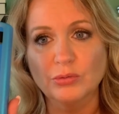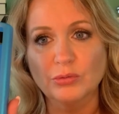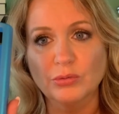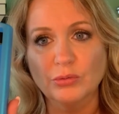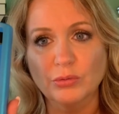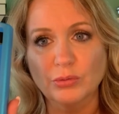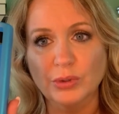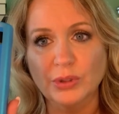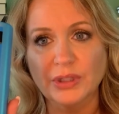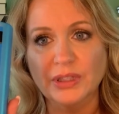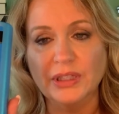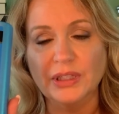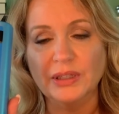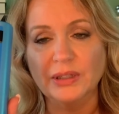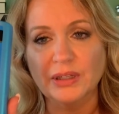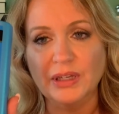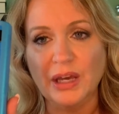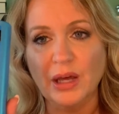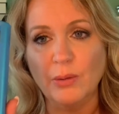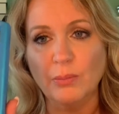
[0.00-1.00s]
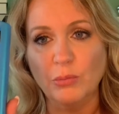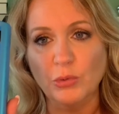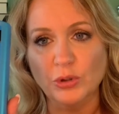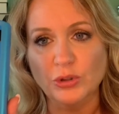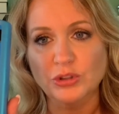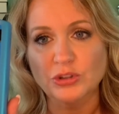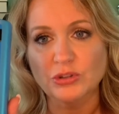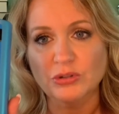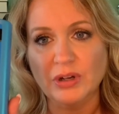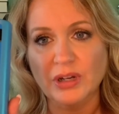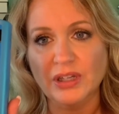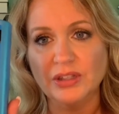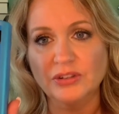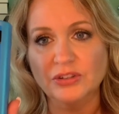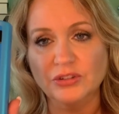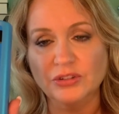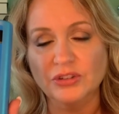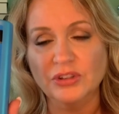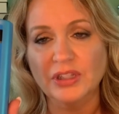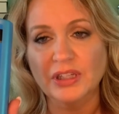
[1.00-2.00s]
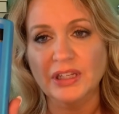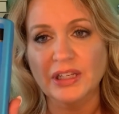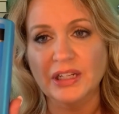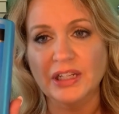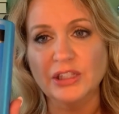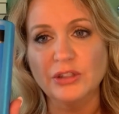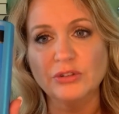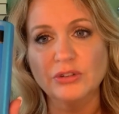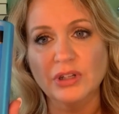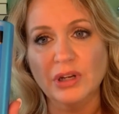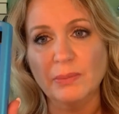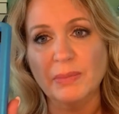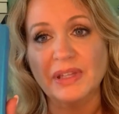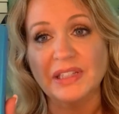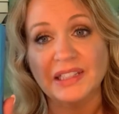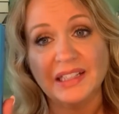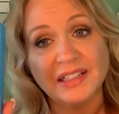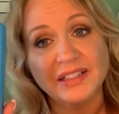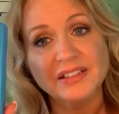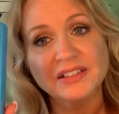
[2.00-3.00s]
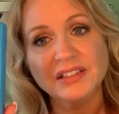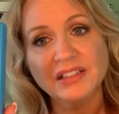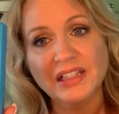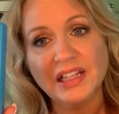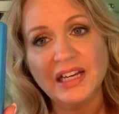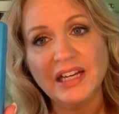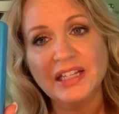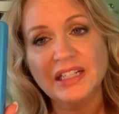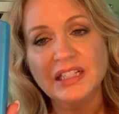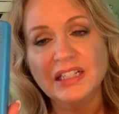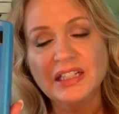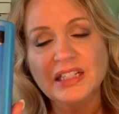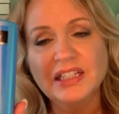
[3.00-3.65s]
really help moisturize your skin. I use it on my legs a lot.